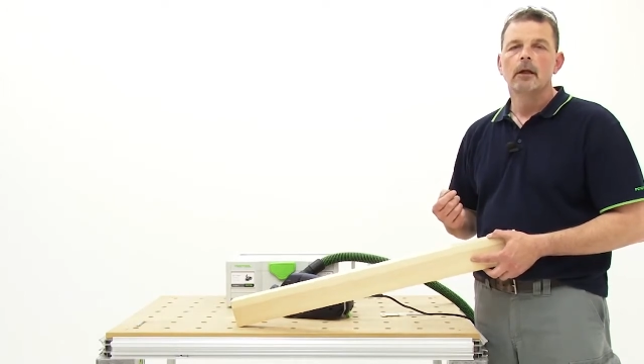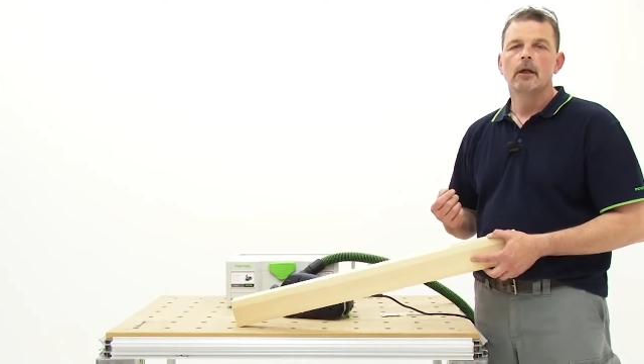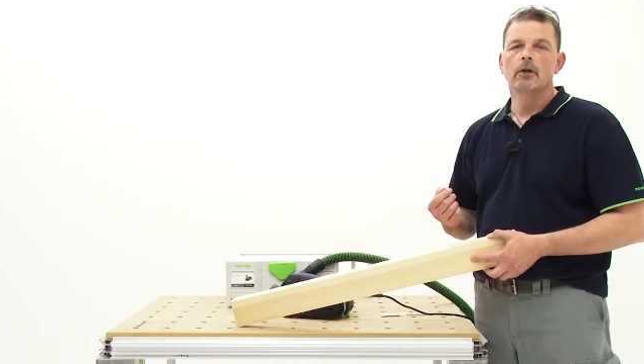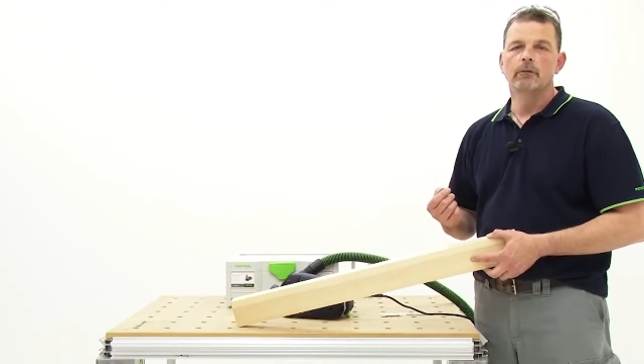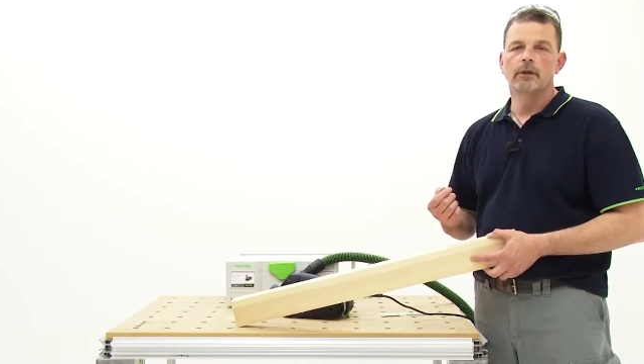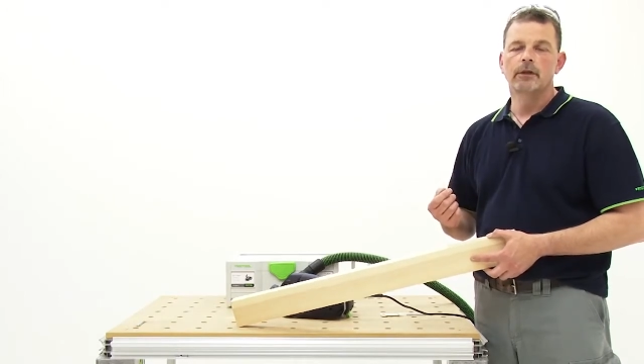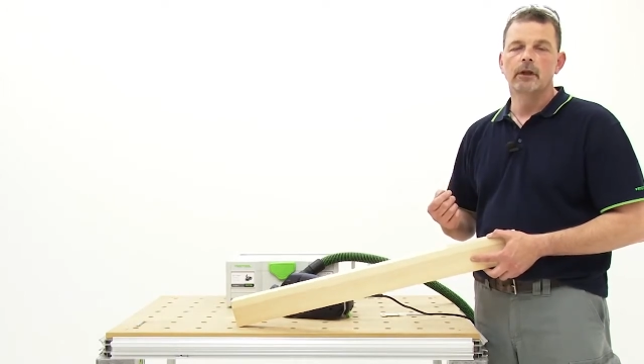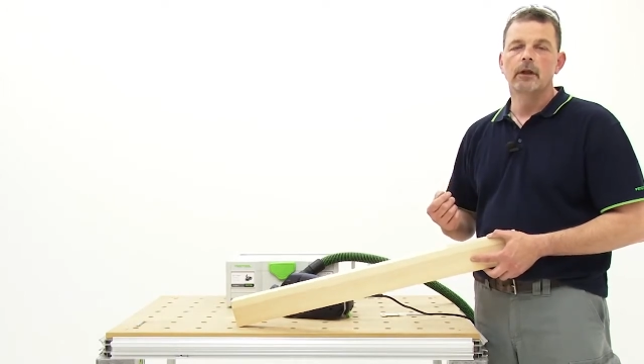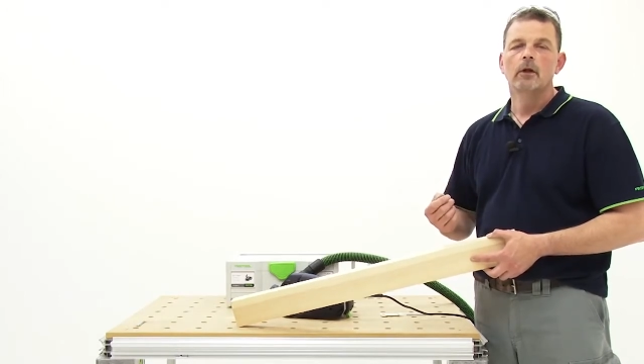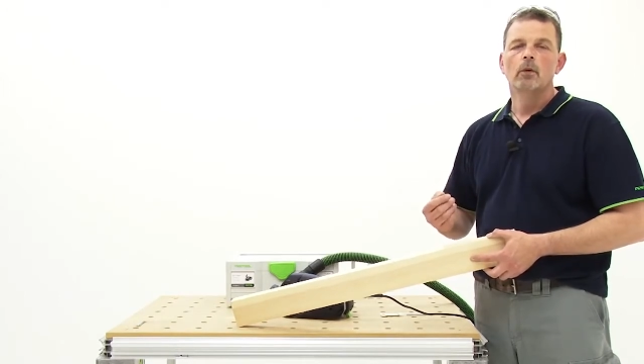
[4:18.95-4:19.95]
and
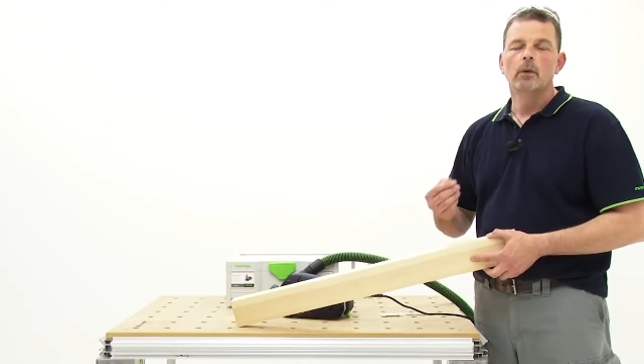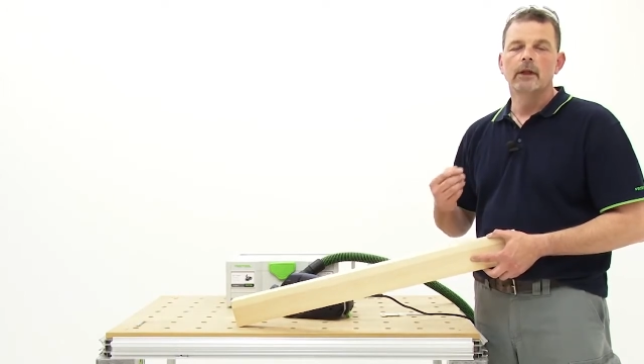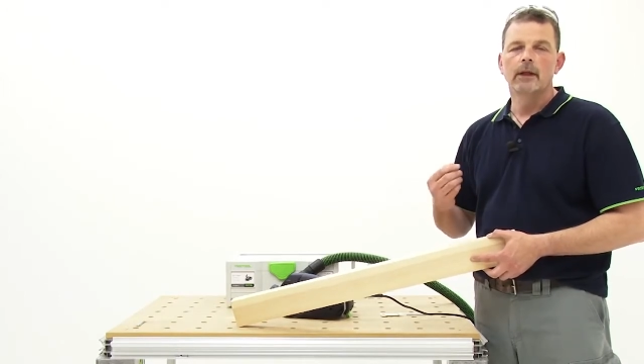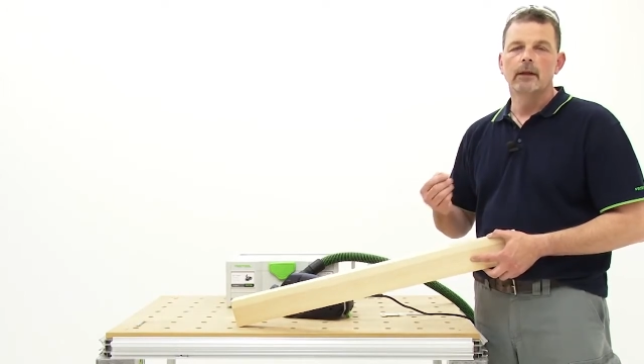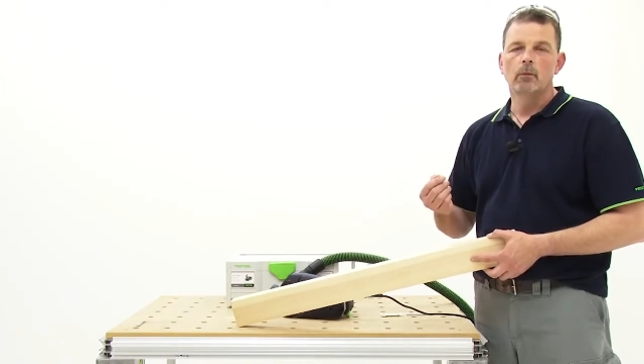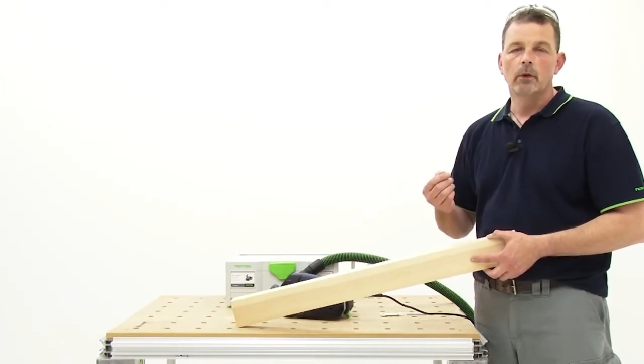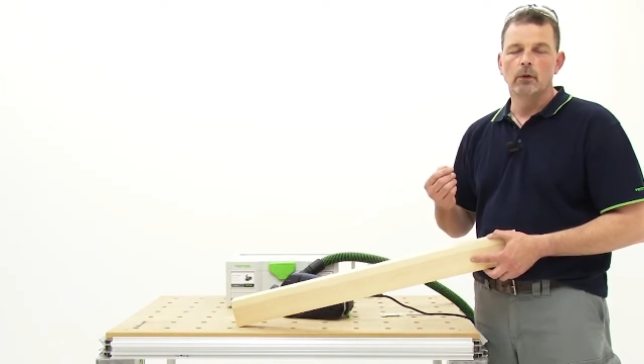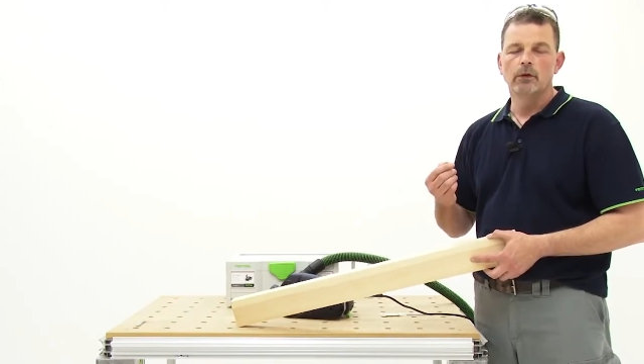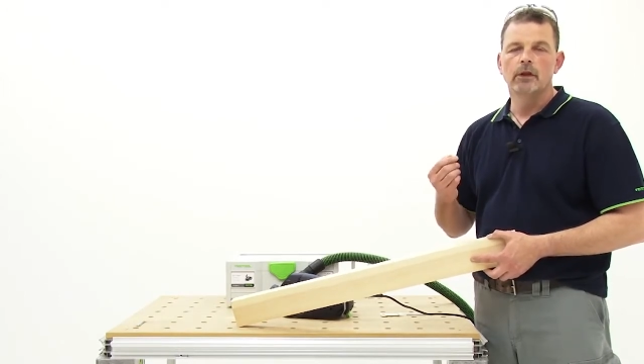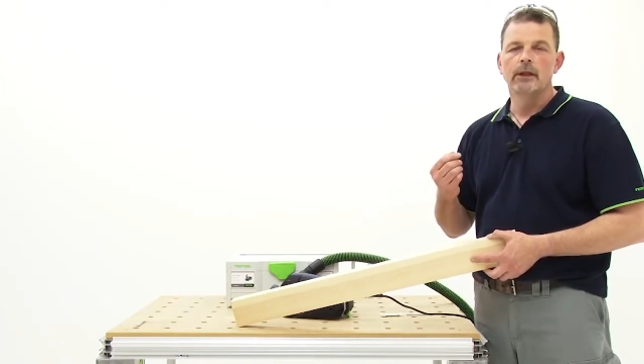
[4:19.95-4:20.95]
obviously we
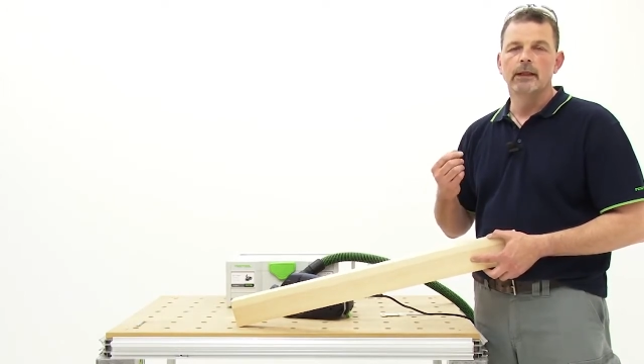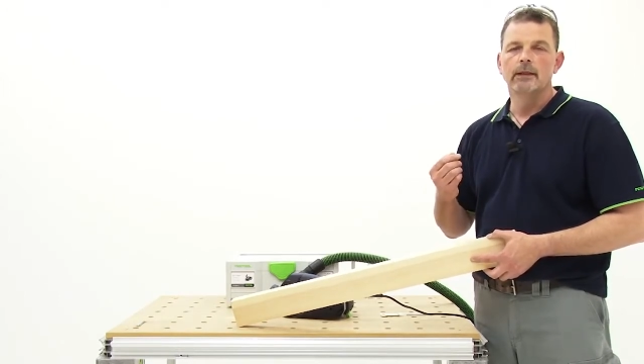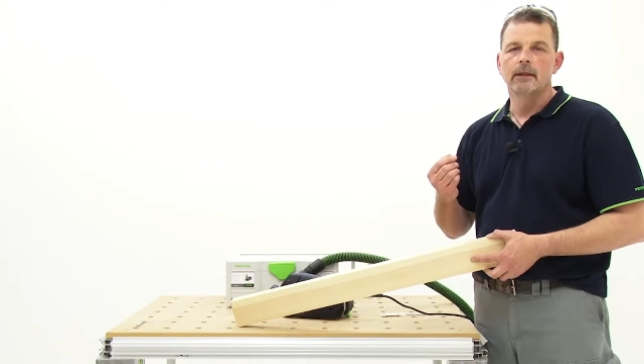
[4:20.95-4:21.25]
also need to